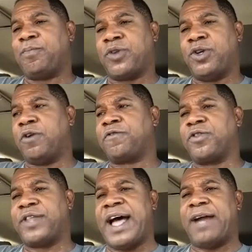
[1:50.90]
you know, for
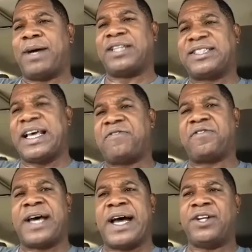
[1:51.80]
that, my staff
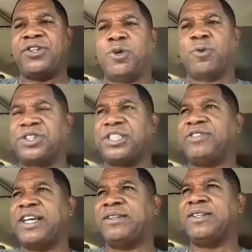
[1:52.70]
and I, you know,
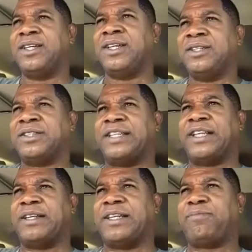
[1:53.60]
received
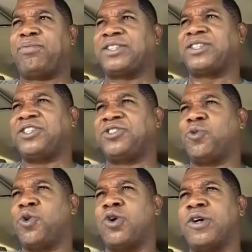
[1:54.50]
that prestigious
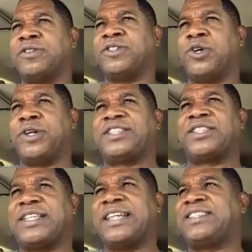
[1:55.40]
award, you know, and
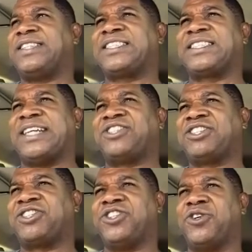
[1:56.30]
that's not
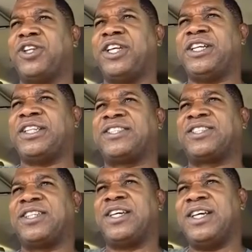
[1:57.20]
just in your league. That's